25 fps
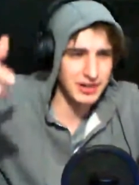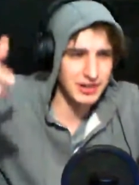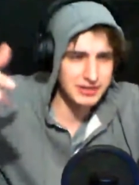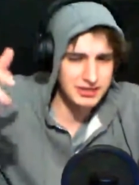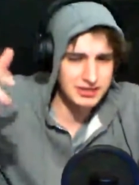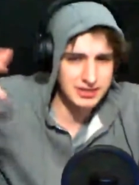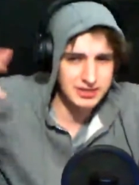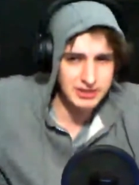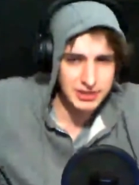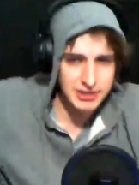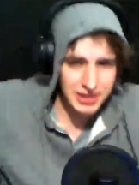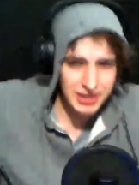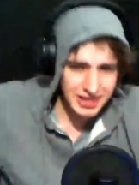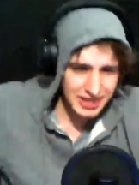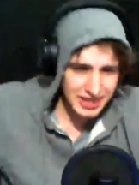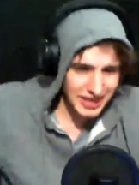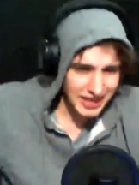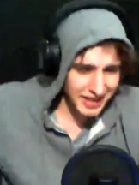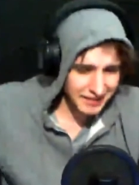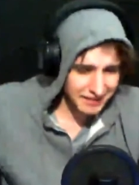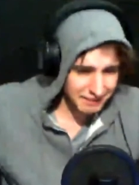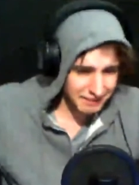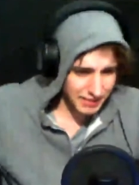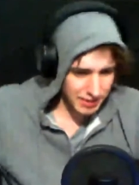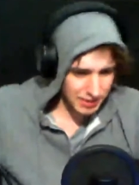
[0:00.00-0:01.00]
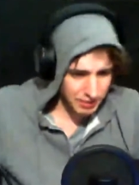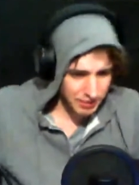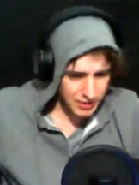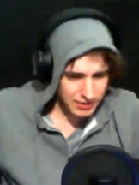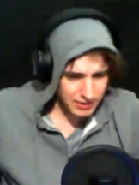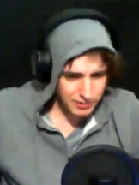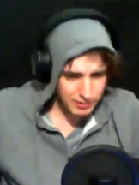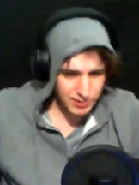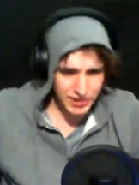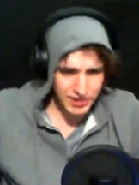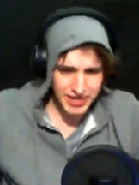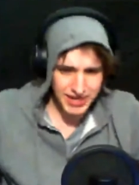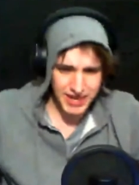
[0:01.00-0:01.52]
So I want to
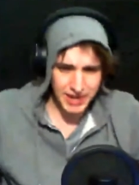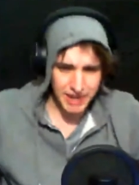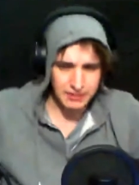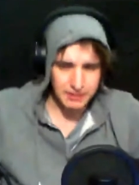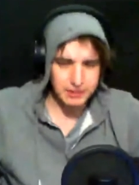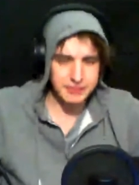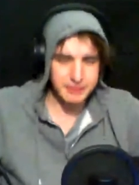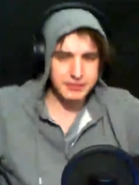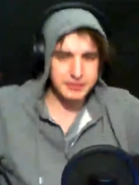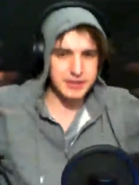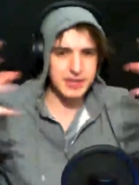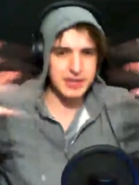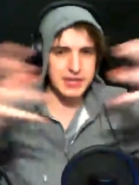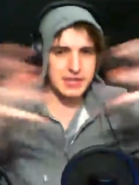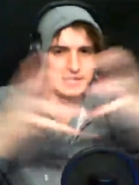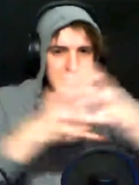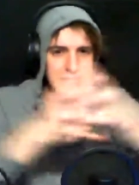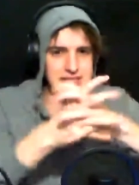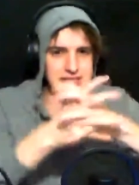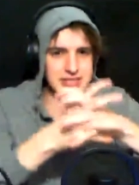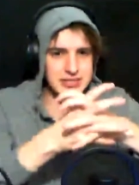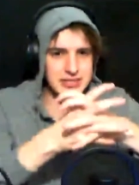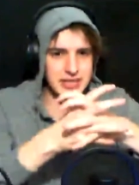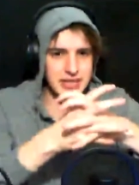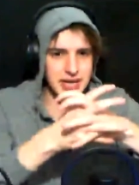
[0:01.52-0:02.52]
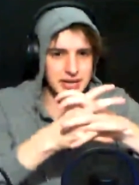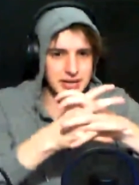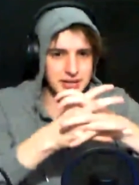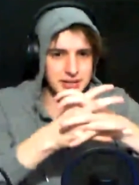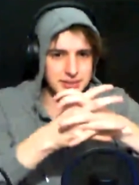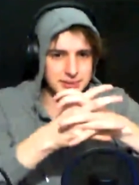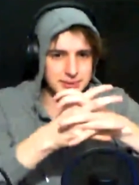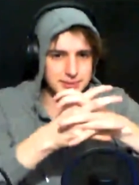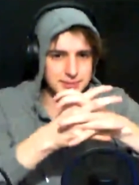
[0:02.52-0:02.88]
bring everything a little together